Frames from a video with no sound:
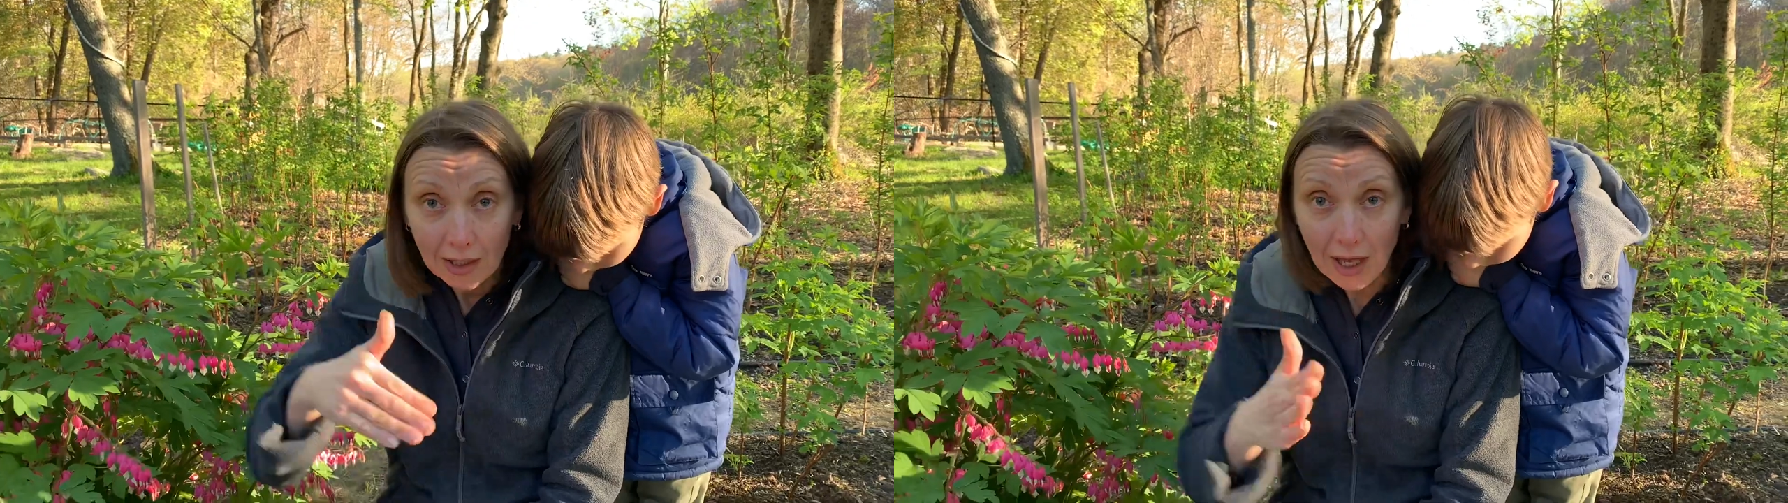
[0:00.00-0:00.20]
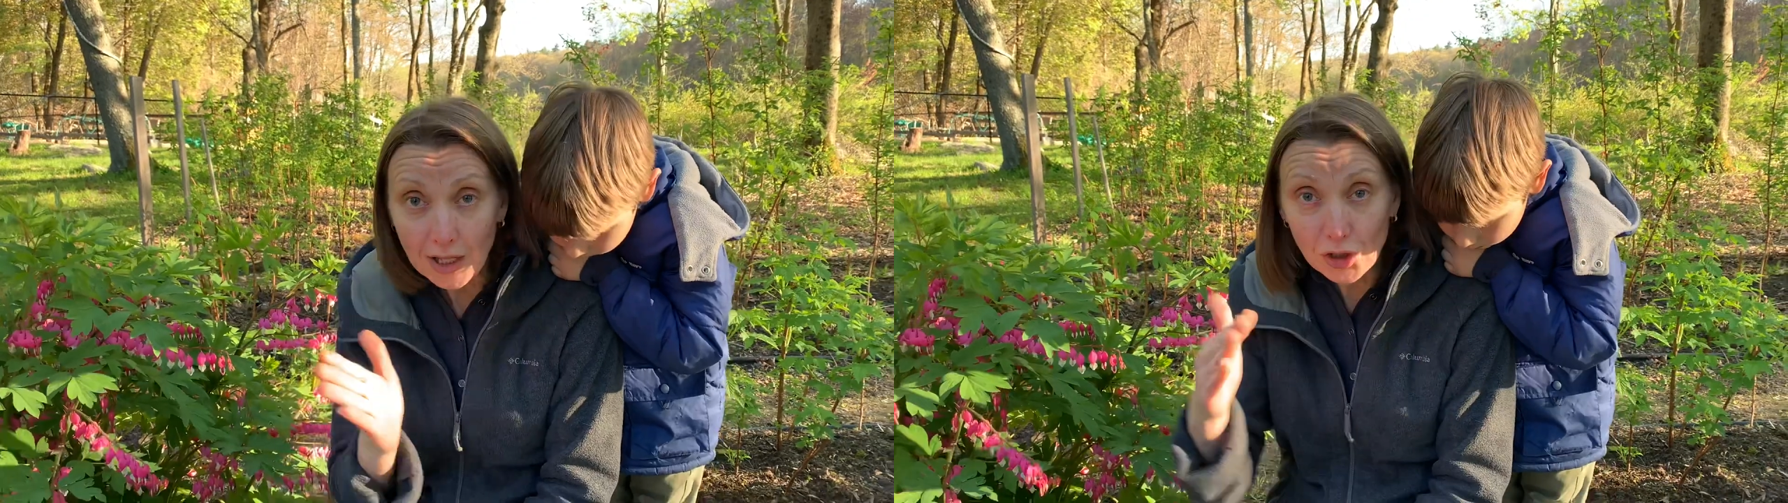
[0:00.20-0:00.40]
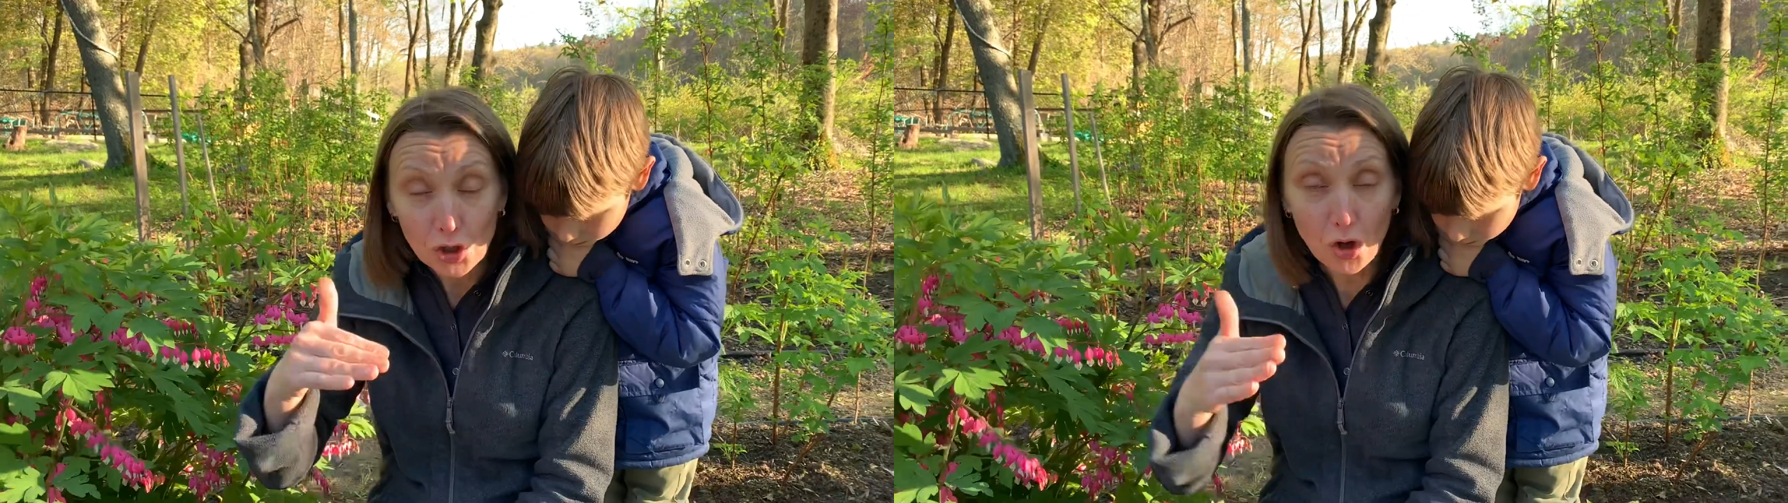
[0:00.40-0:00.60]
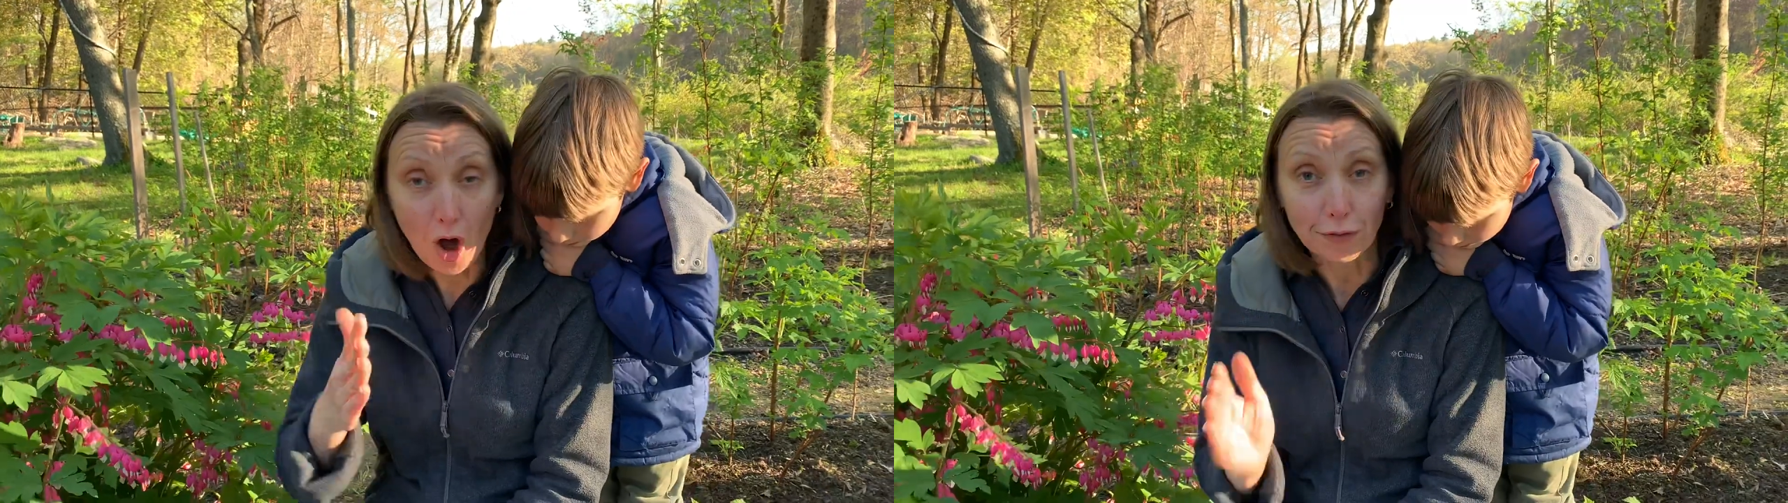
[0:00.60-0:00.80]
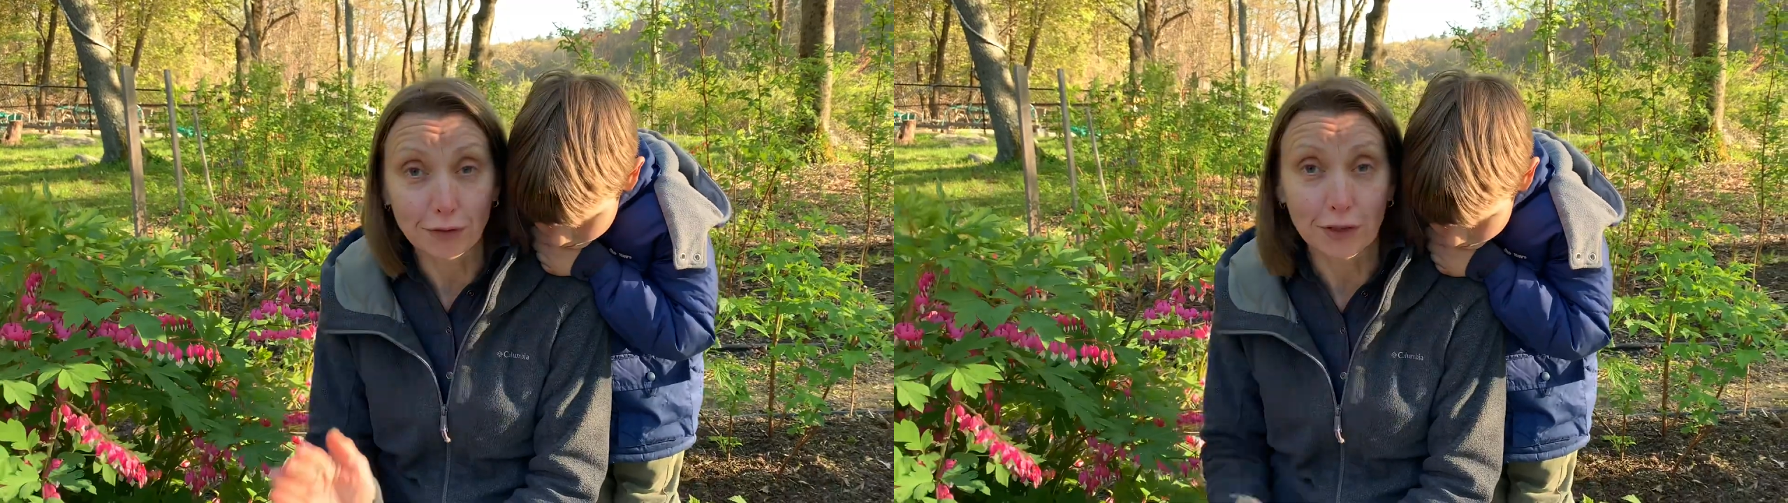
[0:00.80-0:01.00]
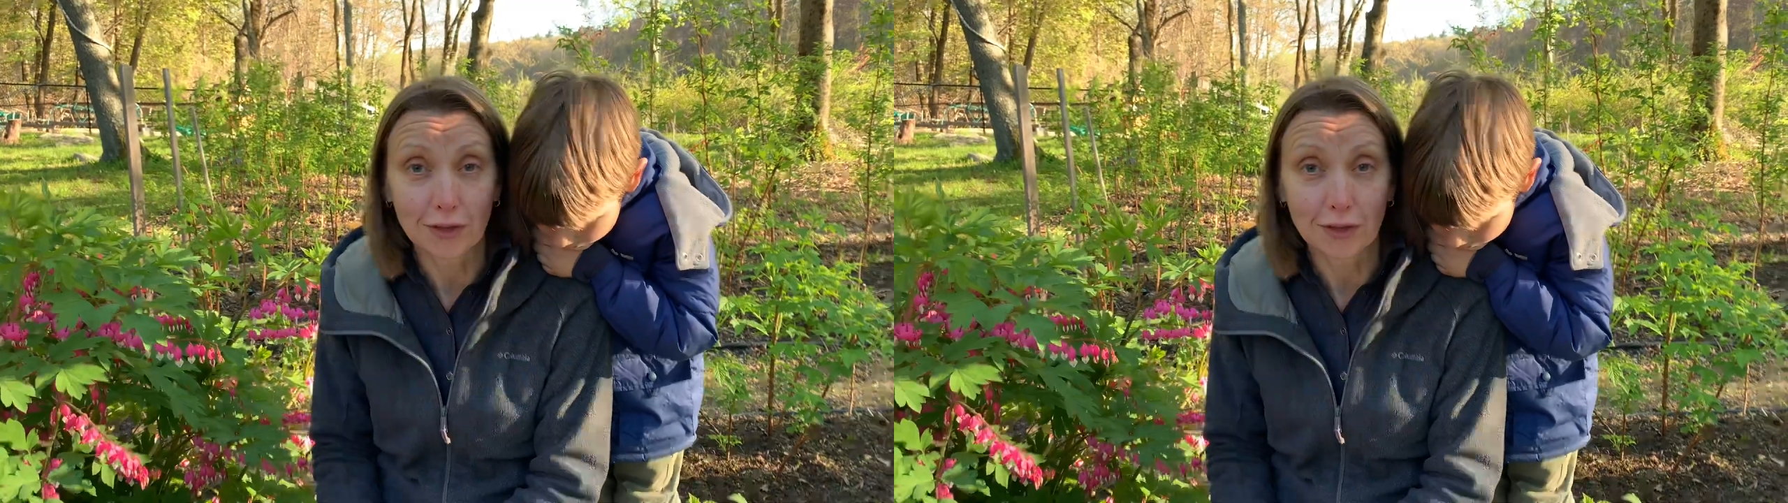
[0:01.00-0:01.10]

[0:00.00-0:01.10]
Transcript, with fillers: and soft.